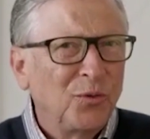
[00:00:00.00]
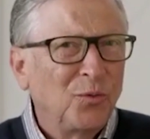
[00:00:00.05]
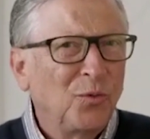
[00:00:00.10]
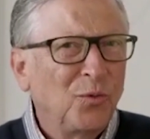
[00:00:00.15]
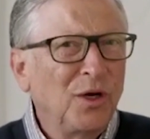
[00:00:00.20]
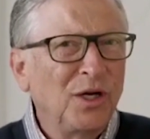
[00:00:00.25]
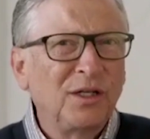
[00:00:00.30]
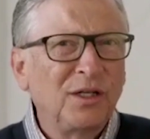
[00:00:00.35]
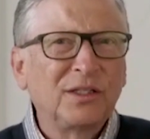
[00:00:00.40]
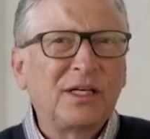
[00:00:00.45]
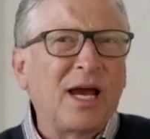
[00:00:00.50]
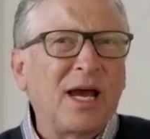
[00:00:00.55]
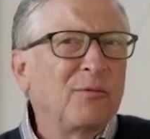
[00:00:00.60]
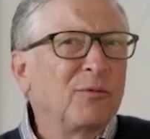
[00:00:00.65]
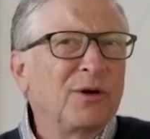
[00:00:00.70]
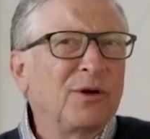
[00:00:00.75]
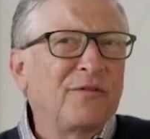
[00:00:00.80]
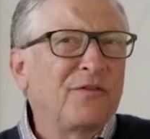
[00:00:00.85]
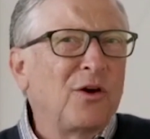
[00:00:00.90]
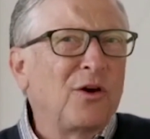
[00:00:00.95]
will get
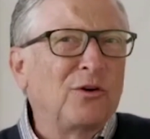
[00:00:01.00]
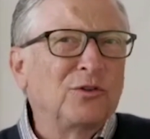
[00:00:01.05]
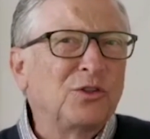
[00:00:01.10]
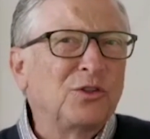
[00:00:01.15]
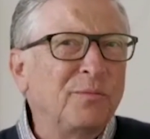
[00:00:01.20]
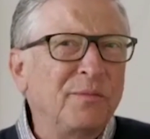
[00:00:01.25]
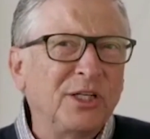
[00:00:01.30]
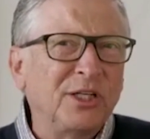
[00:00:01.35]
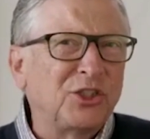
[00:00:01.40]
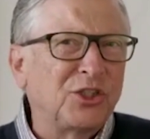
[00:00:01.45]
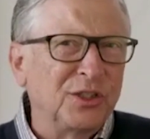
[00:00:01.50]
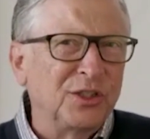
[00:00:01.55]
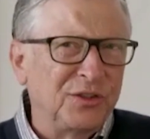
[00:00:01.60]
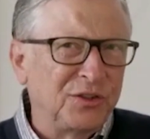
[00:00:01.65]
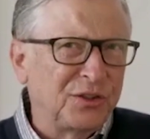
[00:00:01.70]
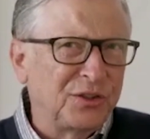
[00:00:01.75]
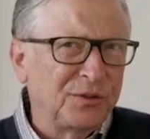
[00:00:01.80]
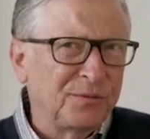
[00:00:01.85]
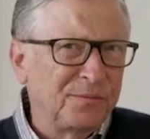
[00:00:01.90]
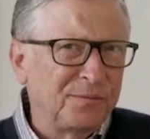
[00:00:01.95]
rid of those
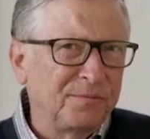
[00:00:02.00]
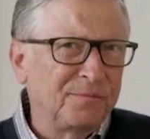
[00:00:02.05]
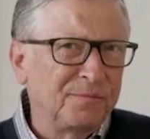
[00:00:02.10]
emissions.